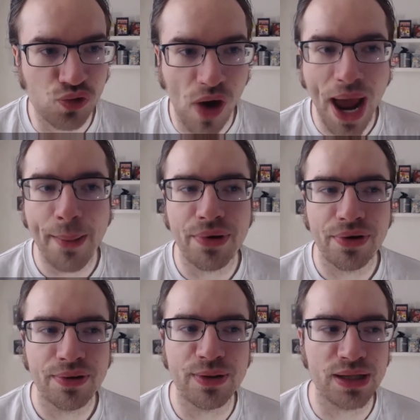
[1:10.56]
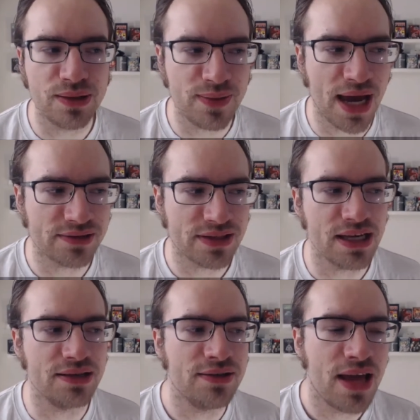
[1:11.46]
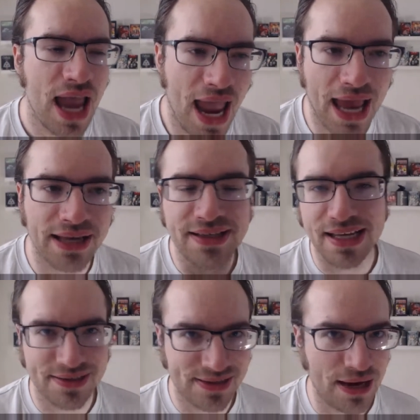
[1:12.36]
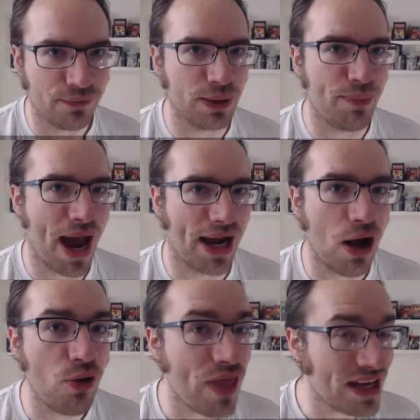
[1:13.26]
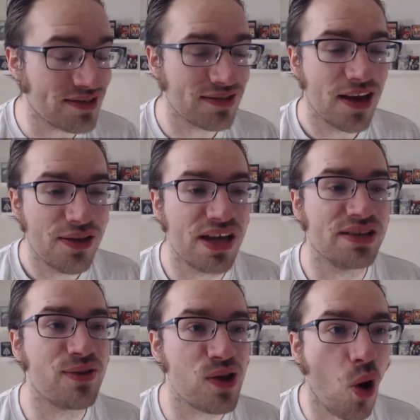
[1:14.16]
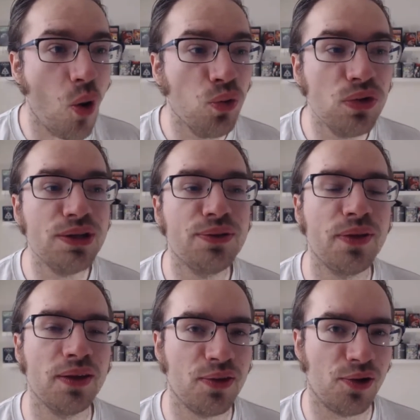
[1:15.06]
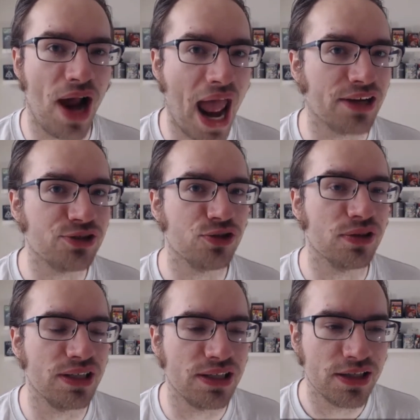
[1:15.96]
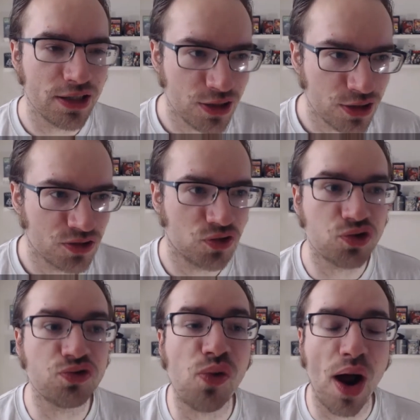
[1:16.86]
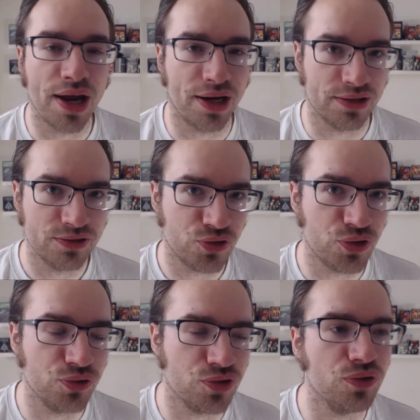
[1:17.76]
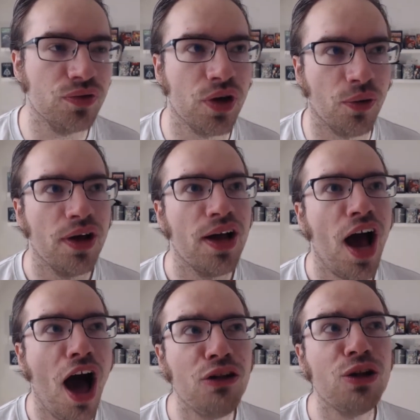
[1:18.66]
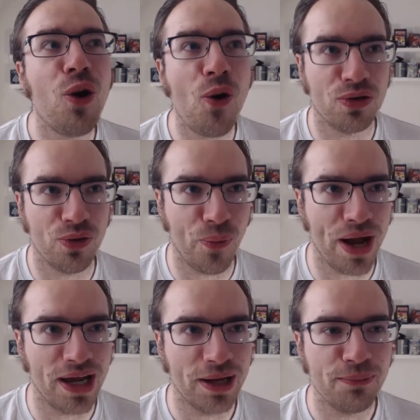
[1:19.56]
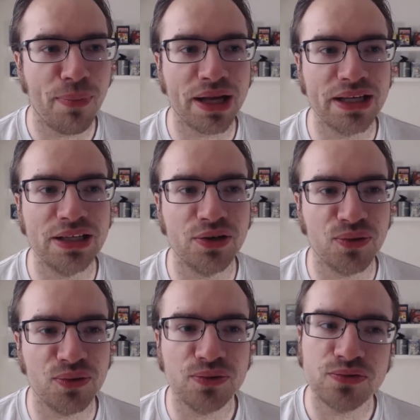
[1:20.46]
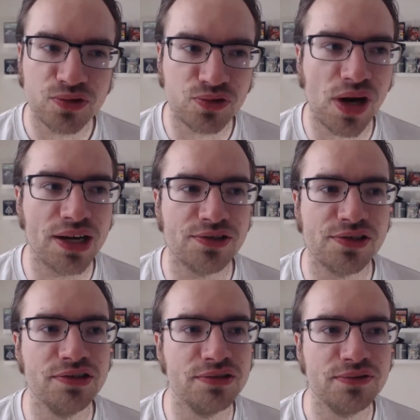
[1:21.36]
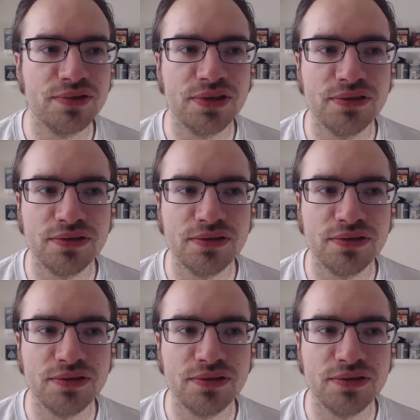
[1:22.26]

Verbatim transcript: grab the, the X-Kids and get safely back out. That's that's the only thing they're actually trying to, to do. You know, along the way, Magneto tries to